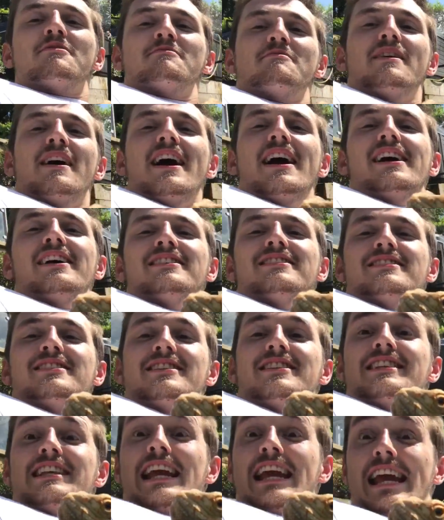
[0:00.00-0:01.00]
Mate,
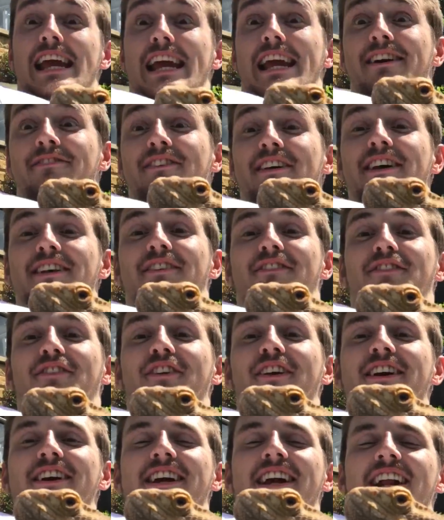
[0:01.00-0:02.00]
Steve is
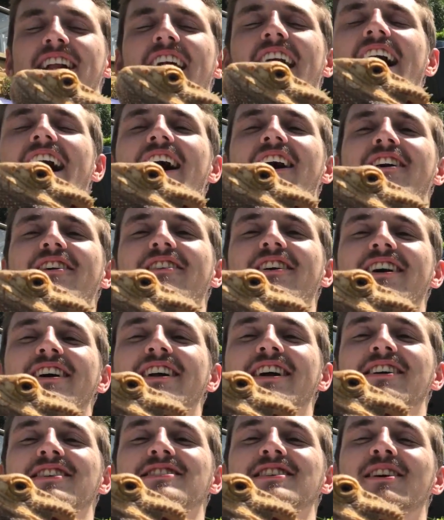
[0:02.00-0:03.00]
freaking out right
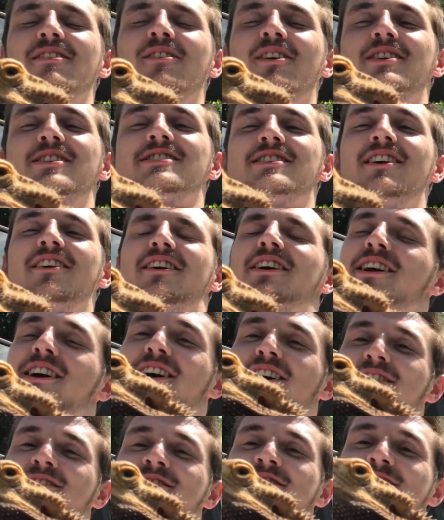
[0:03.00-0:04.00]
now. He's like, what is going
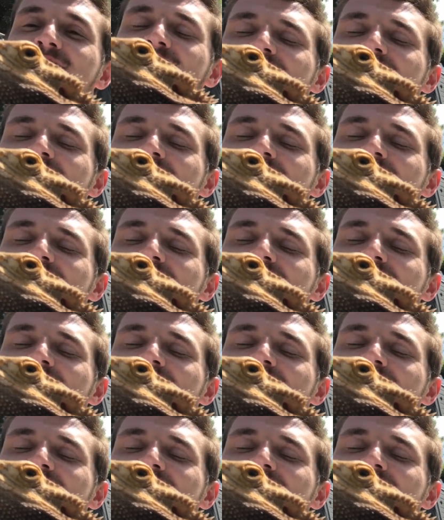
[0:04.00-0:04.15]
on?